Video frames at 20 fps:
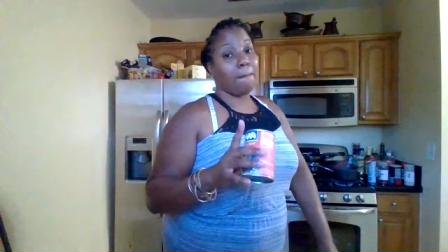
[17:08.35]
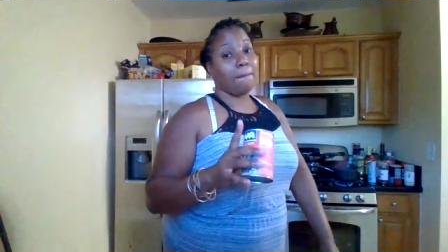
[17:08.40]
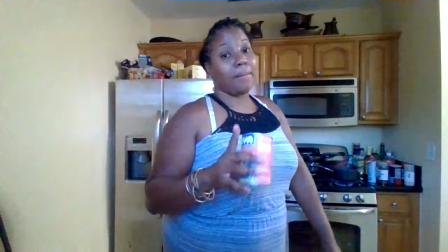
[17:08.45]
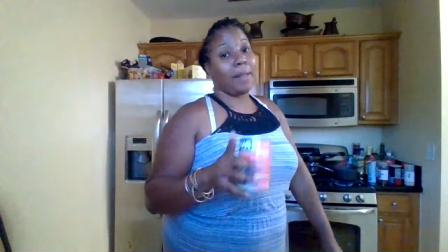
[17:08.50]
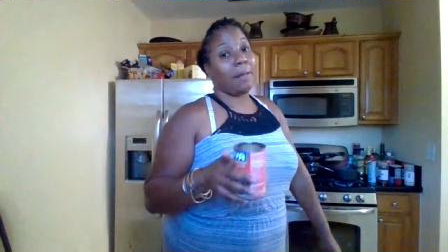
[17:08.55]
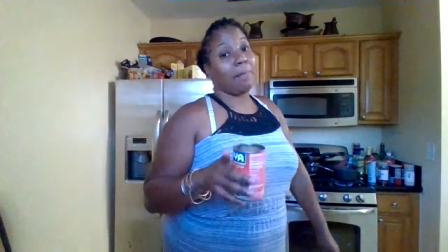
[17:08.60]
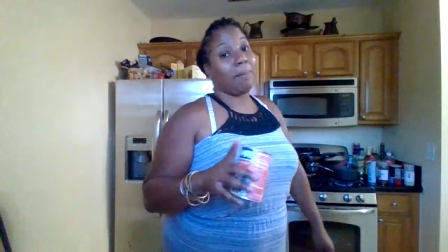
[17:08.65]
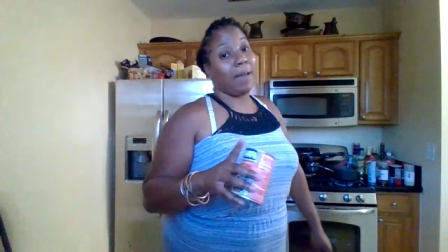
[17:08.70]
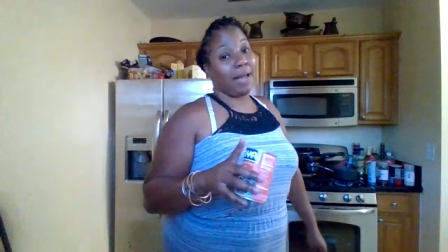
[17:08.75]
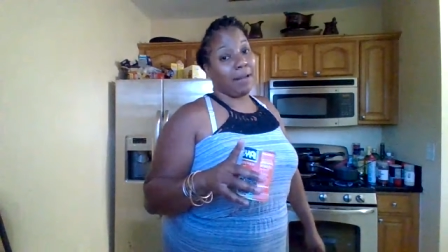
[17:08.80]

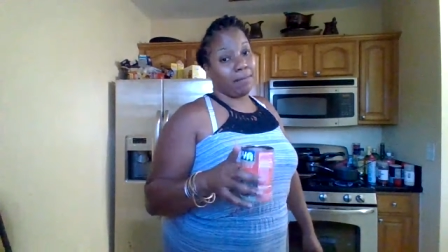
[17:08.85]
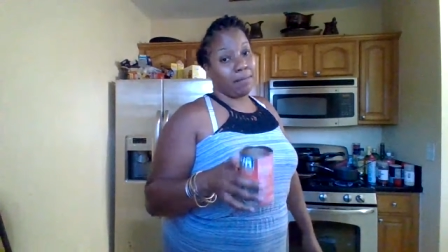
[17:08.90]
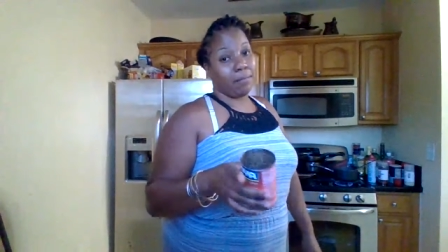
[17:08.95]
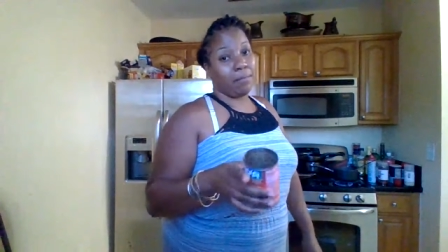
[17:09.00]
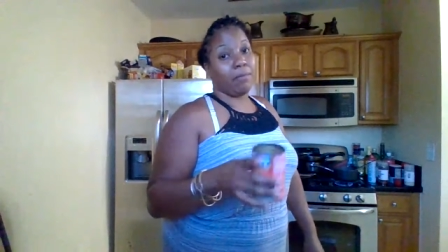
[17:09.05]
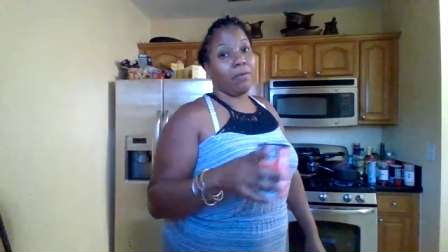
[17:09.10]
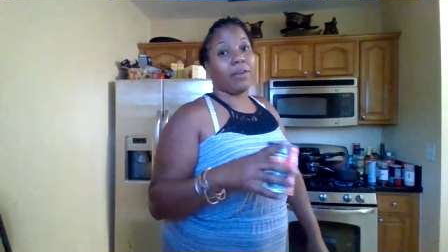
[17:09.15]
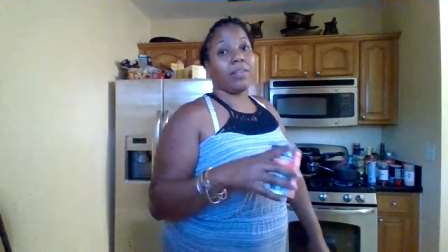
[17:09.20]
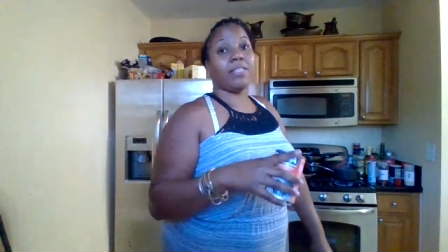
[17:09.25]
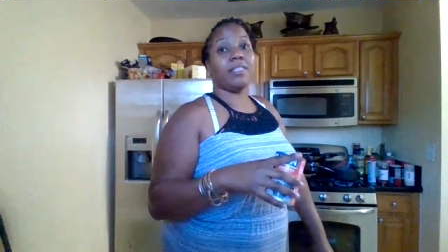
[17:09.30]
Not back, but
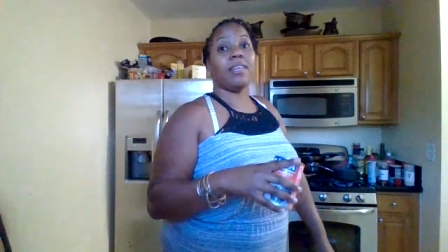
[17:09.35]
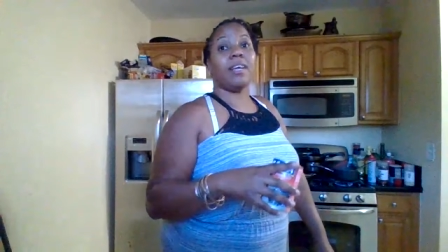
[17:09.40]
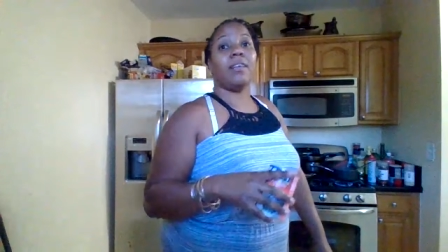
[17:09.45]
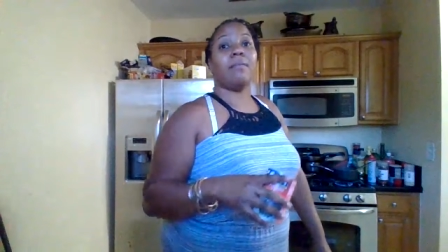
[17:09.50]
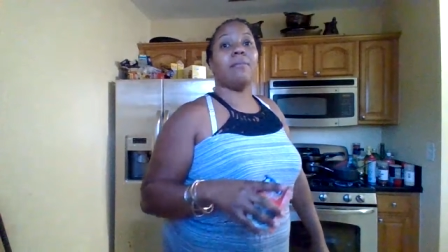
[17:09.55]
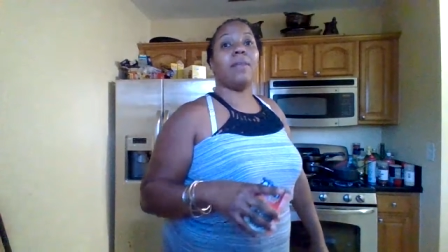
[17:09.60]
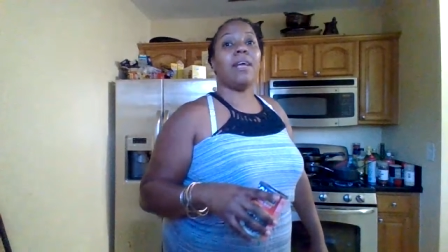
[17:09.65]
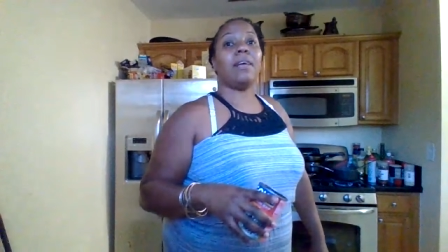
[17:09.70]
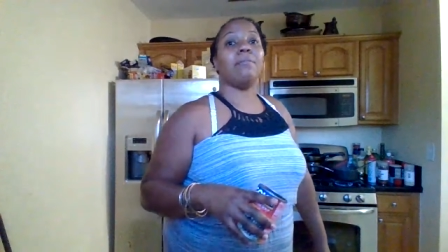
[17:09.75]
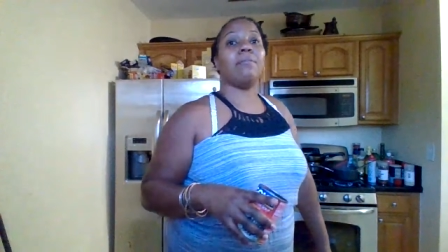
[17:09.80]
pour it inside the
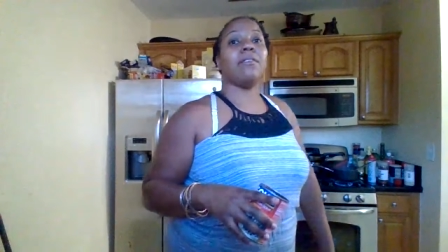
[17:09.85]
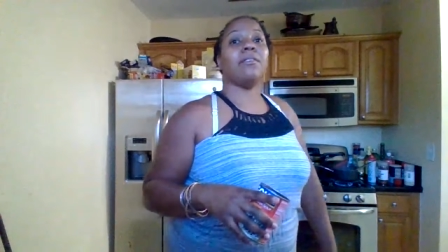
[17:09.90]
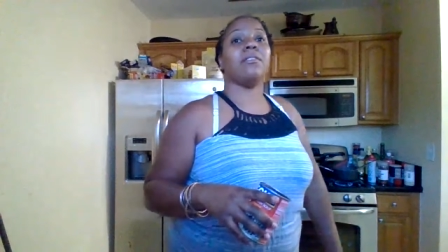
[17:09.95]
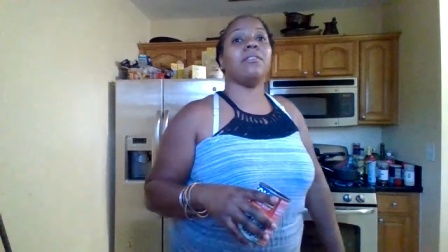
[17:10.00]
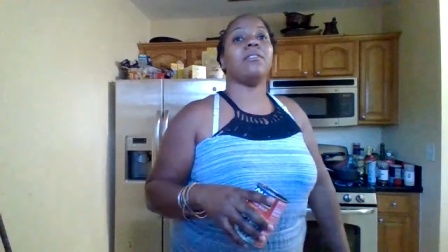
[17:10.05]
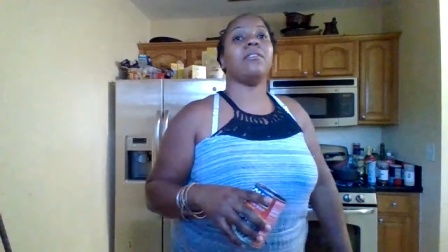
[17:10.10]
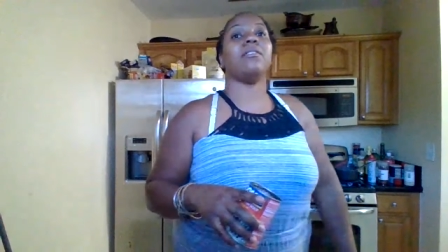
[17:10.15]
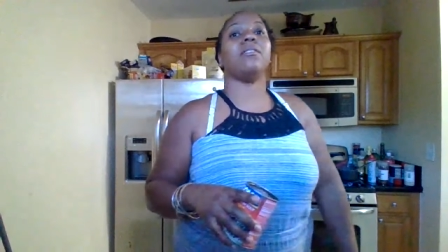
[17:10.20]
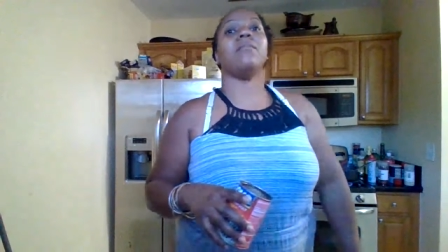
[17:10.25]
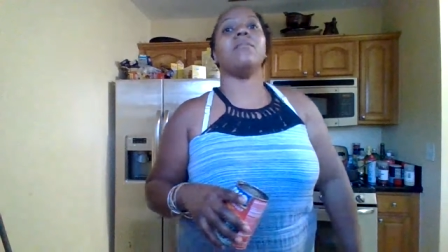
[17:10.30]
black
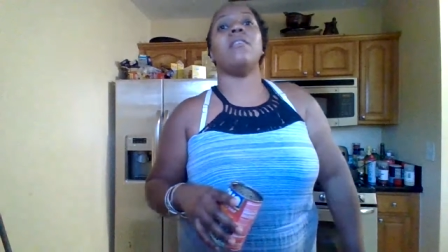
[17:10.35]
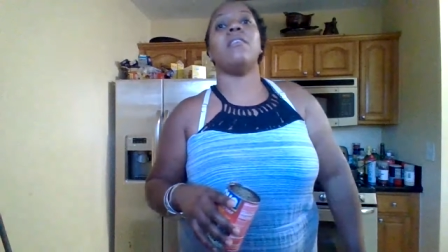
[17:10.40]
beans.